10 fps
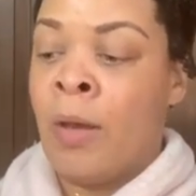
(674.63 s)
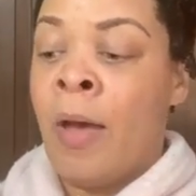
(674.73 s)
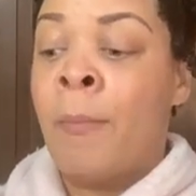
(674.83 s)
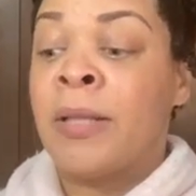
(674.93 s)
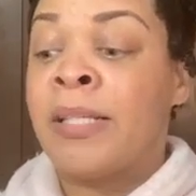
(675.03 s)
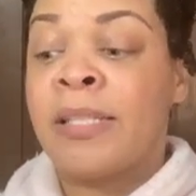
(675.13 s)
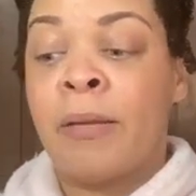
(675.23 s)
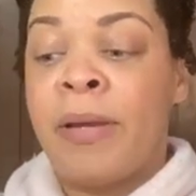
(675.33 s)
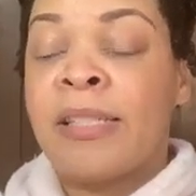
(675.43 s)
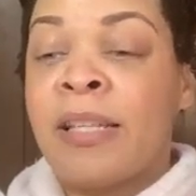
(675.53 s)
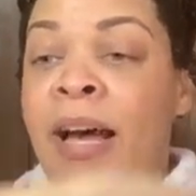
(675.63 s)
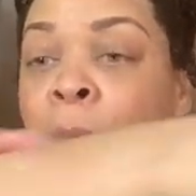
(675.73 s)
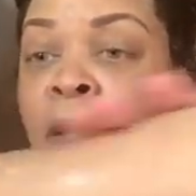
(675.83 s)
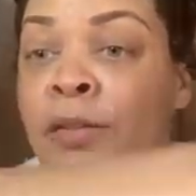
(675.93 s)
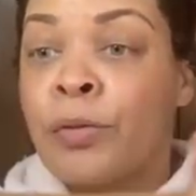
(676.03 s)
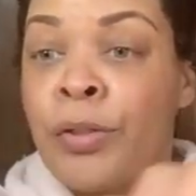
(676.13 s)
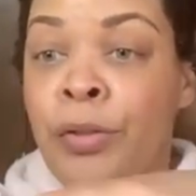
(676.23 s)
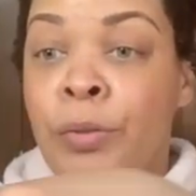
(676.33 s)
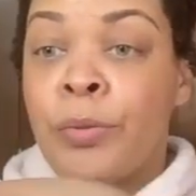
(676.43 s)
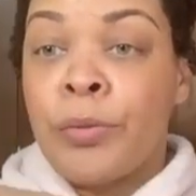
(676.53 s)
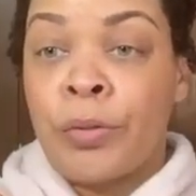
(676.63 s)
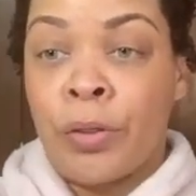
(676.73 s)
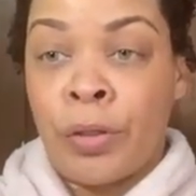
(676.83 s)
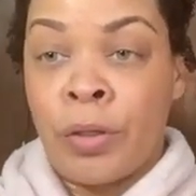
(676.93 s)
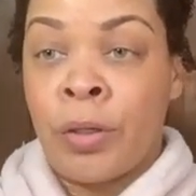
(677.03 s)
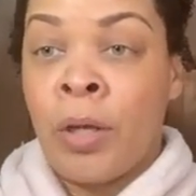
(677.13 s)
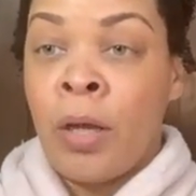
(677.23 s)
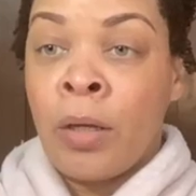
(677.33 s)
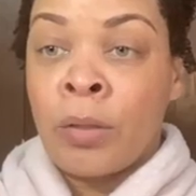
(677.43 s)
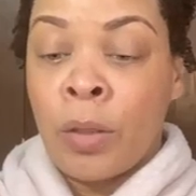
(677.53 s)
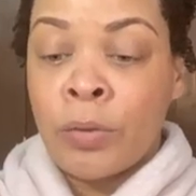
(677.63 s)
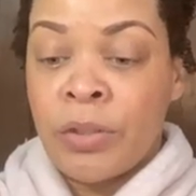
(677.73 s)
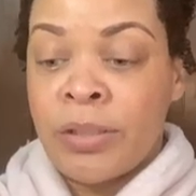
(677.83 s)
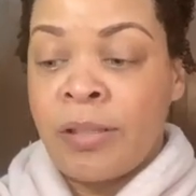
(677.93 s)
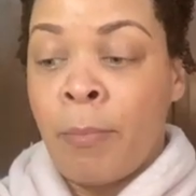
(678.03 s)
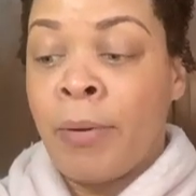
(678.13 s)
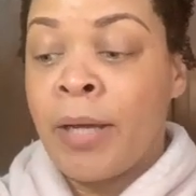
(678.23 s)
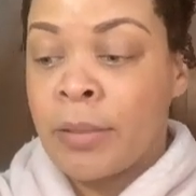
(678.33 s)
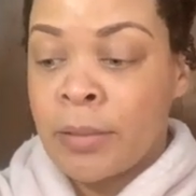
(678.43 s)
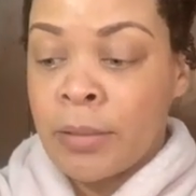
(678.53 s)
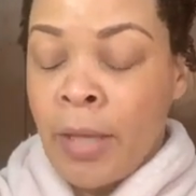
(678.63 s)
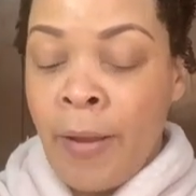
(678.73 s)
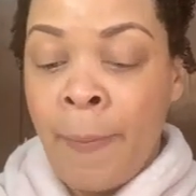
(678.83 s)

But this is the best time also to use your lotions and butters,